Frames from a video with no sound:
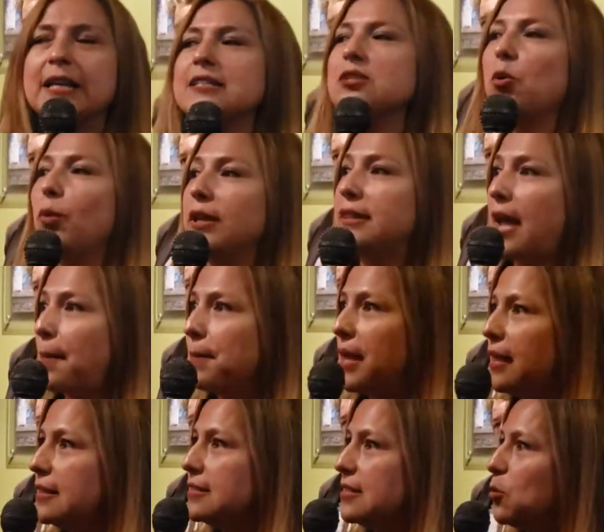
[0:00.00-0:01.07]
So what that
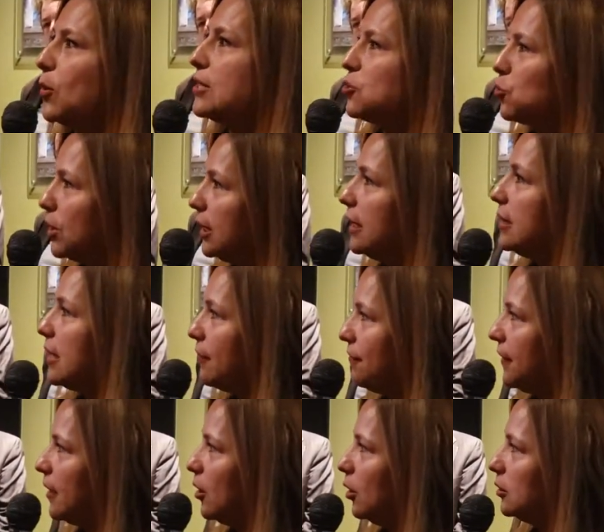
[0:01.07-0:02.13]
means, it was really
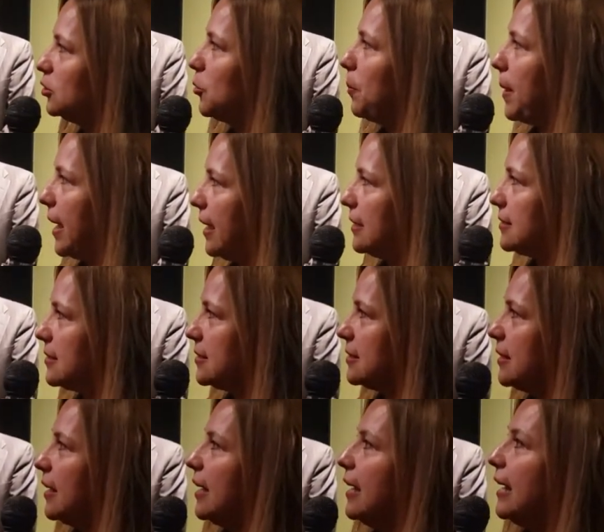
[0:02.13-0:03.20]
difficult to pass
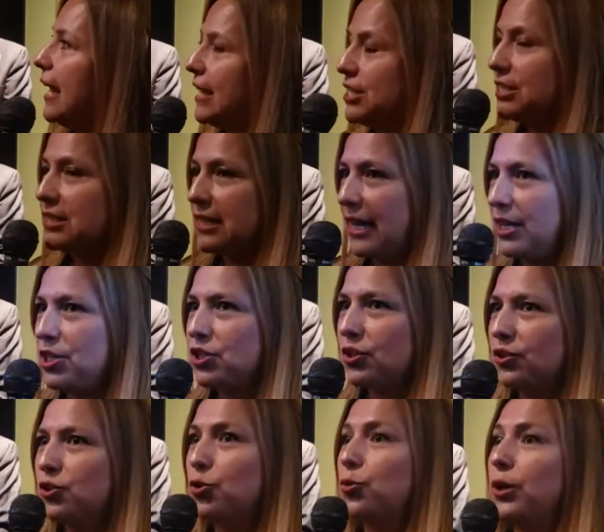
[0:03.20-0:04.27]

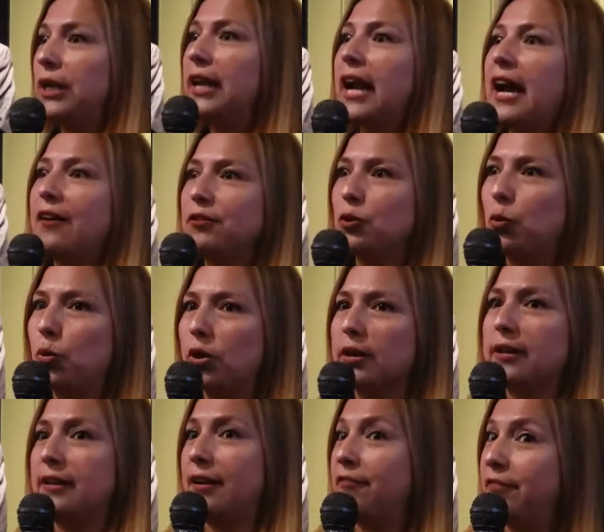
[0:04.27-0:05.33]
legislation. You really have to
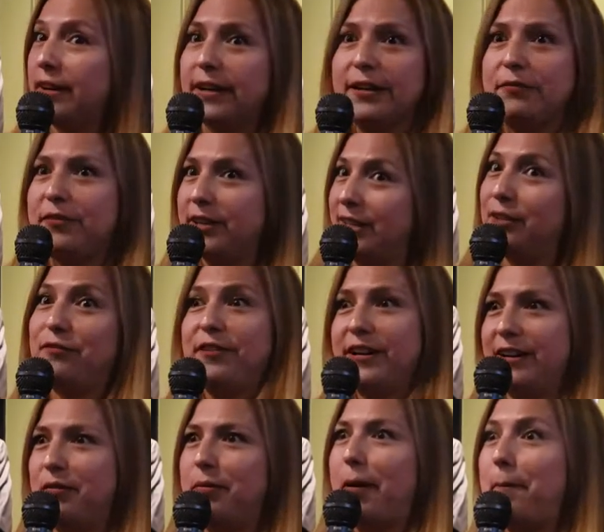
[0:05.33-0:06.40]
work in a very, very,
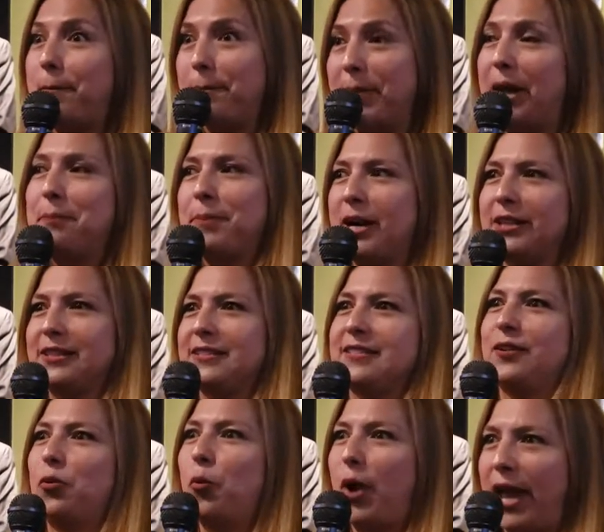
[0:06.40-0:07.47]
very
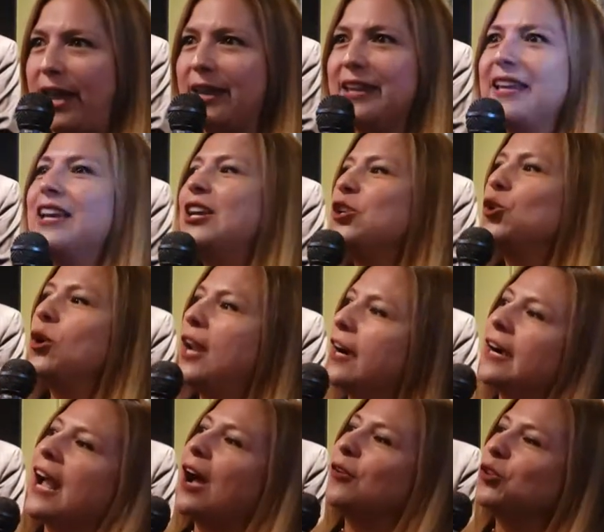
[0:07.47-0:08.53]
bipartisan way. You
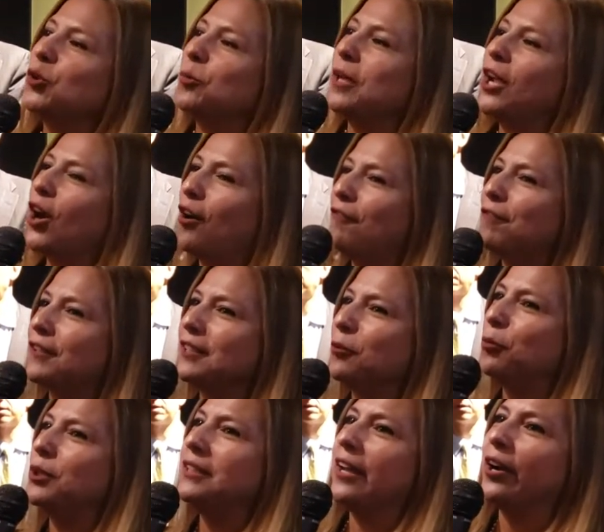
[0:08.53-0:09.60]
learn how to be
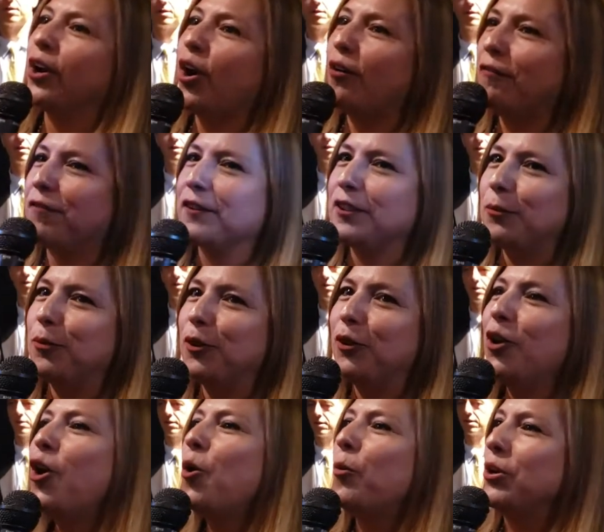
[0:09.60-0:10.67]
comfortable with the
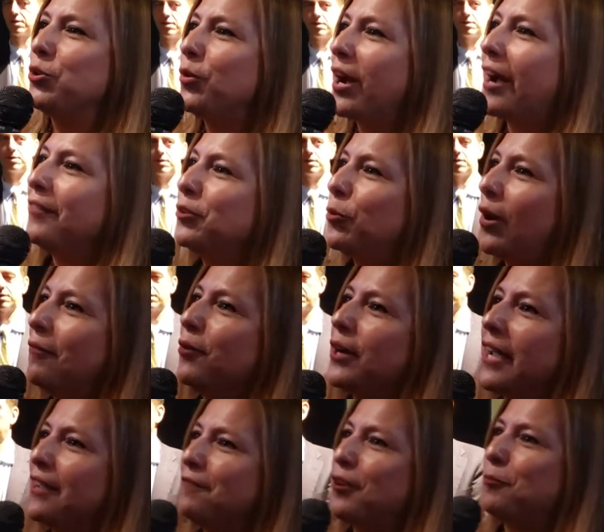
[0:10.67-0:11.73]
uncomfortable when you have to
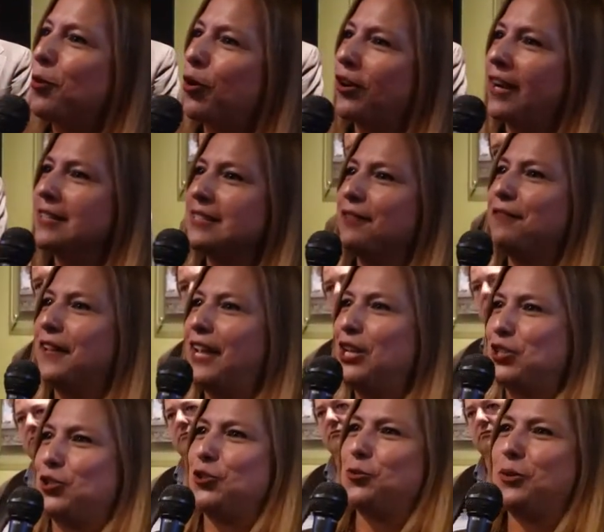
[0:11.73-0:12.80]
advocate for progressive
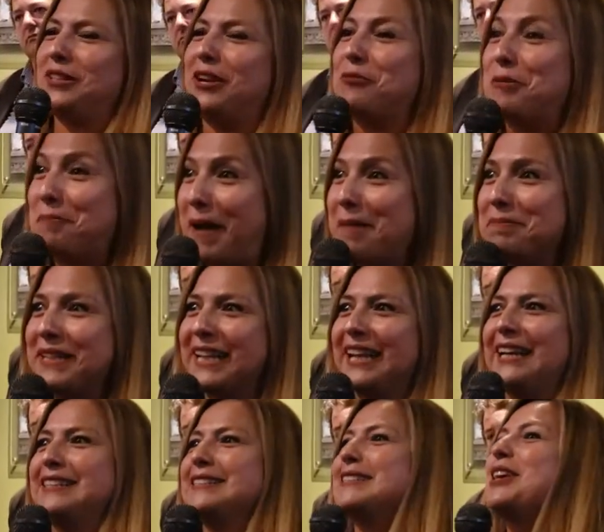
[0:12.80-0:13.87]
issues with the
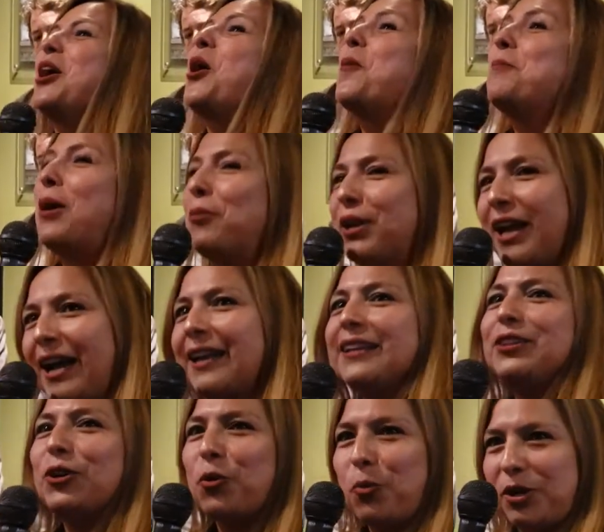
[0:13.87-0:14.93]
Republicans. But we gotta
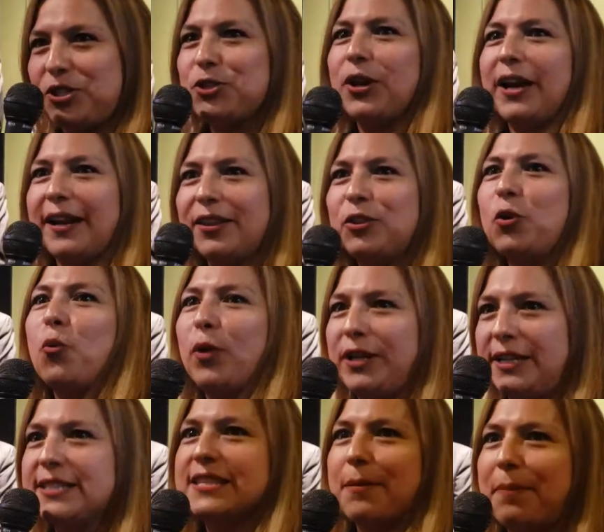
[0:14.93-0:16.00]
do what you gotta do when
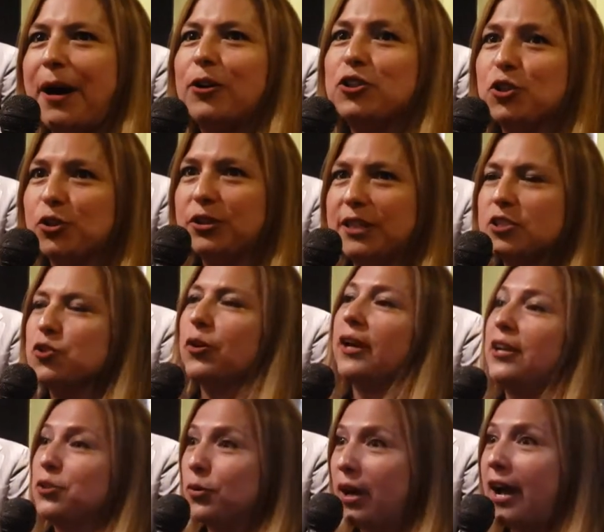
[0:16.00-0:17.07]
it's about your district
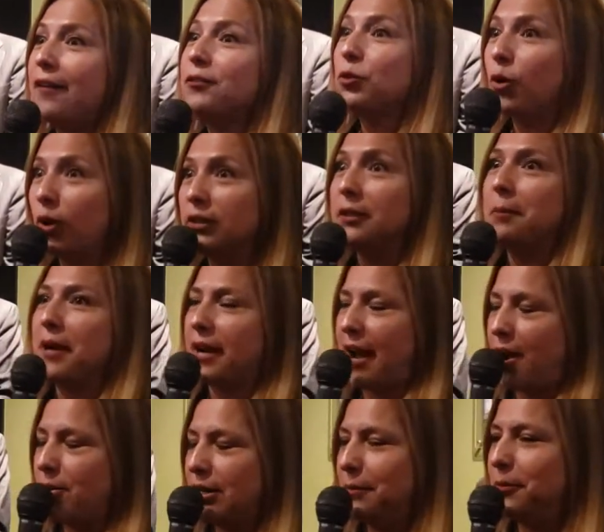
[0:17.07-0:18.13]
and you have to hold them
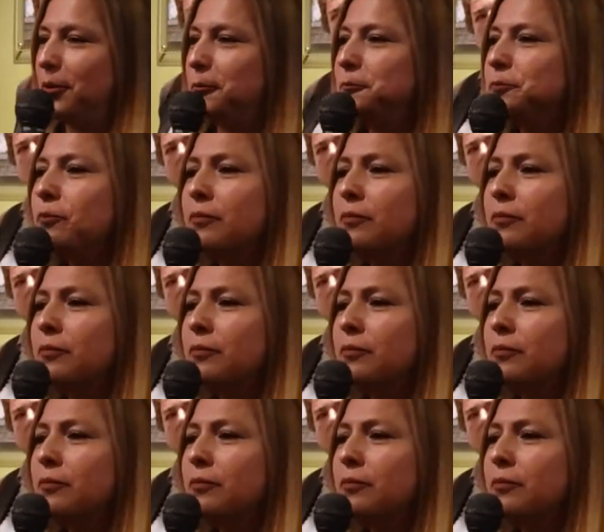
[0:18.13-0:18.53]
accountable.